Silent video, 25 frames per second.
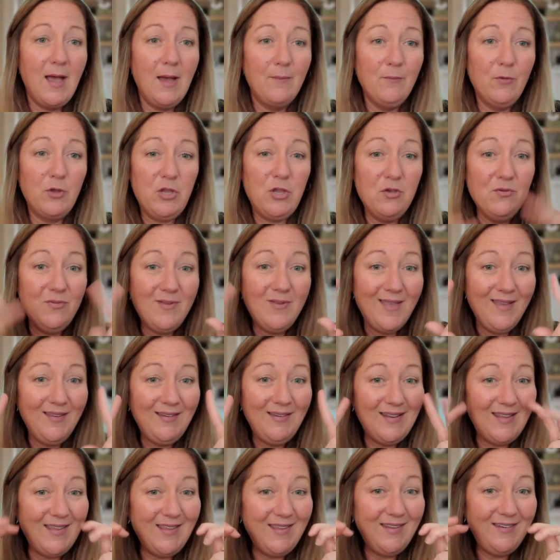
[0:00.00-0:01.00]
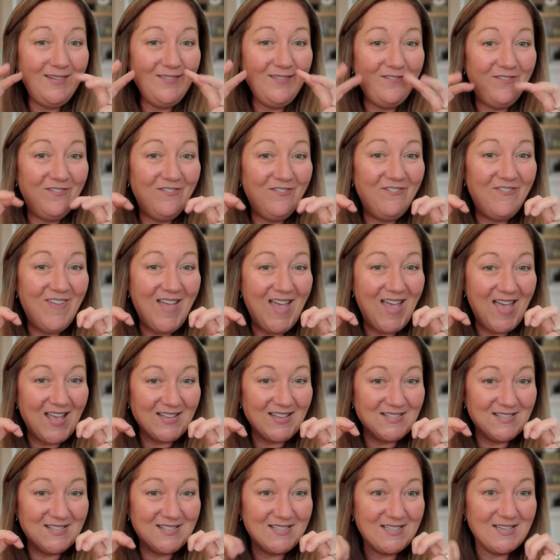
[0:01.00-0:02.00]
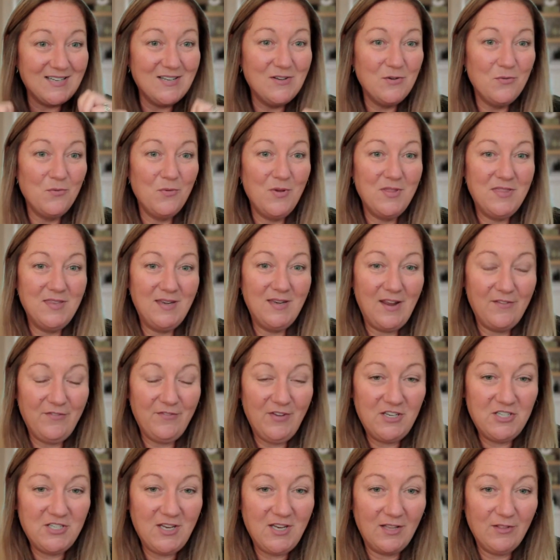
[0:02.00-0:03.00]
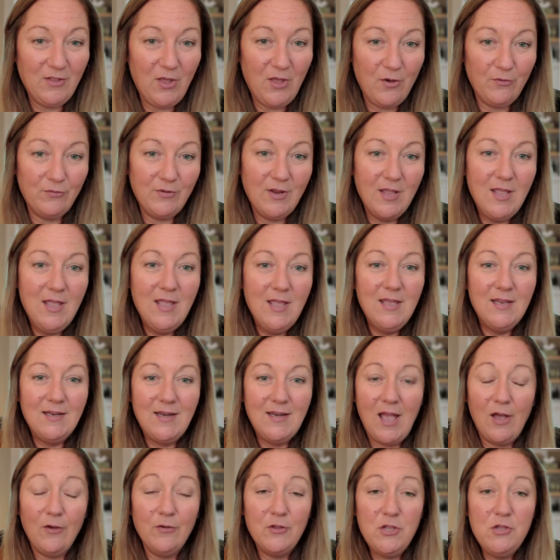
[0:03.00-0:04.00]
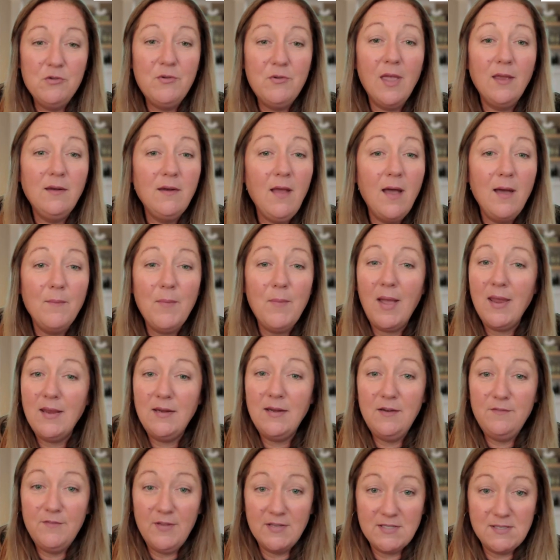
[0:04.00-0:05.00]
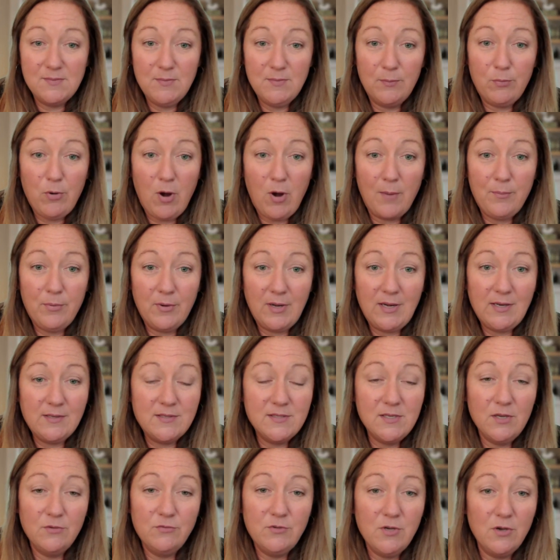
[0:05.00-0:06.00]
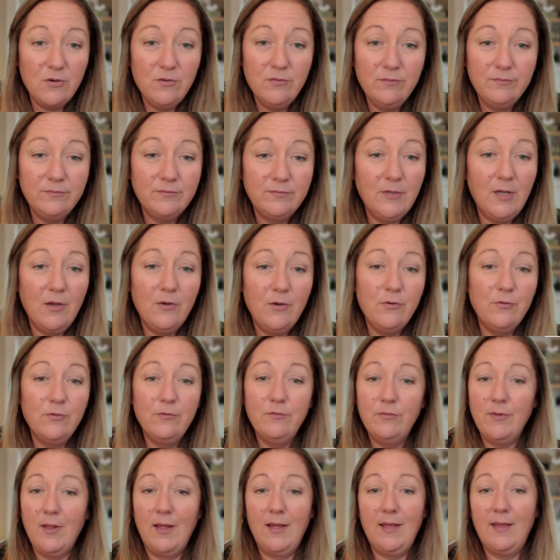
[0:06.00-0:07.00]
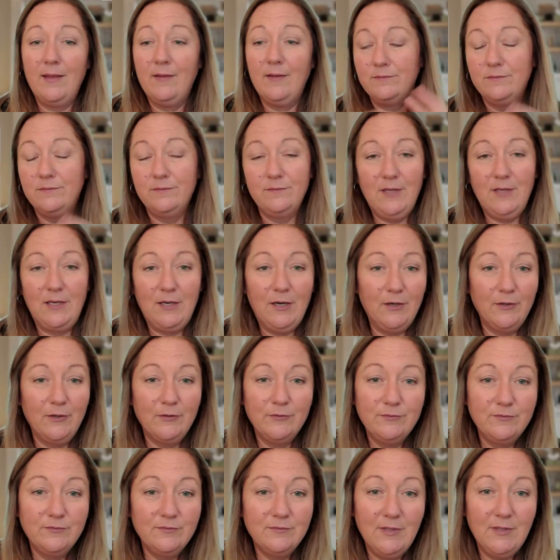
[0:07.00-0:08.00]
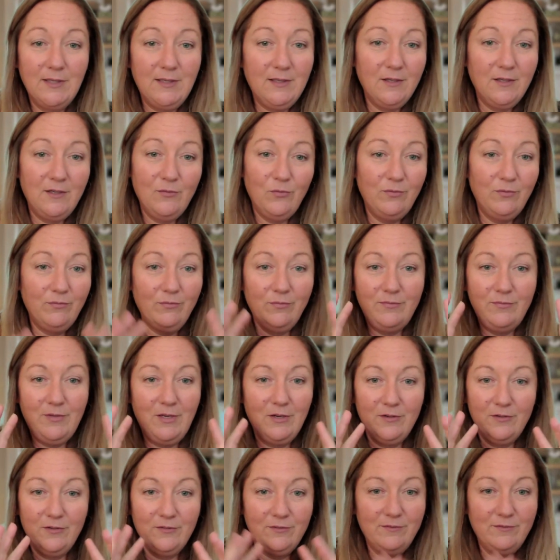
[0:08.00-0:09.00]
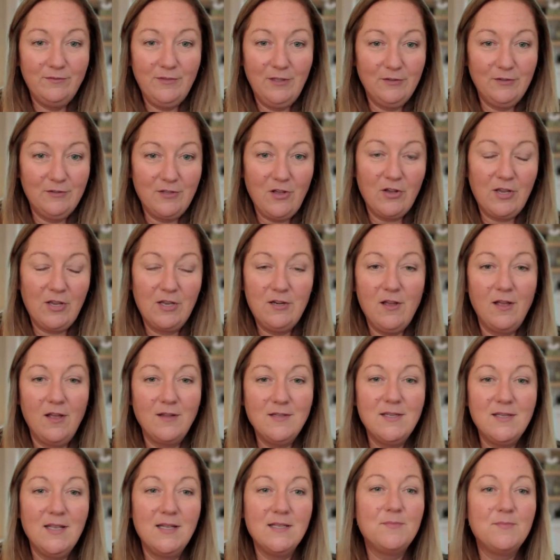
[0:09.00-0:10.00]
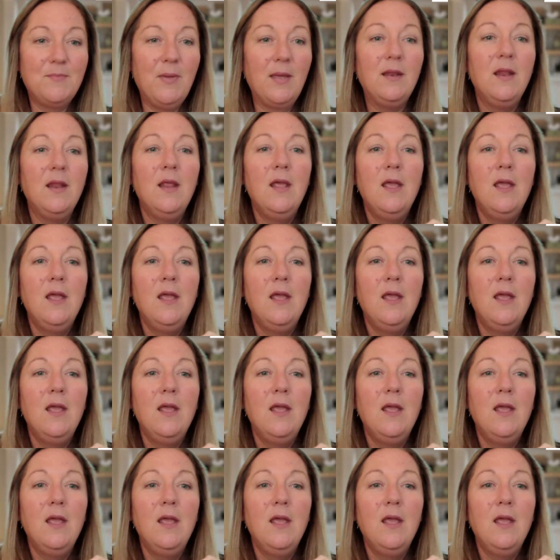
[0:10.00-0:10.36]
you can invest with an FHA loan. Now, you cannot buy an investment property. So don't go like, Linda, you're talking nonsense, but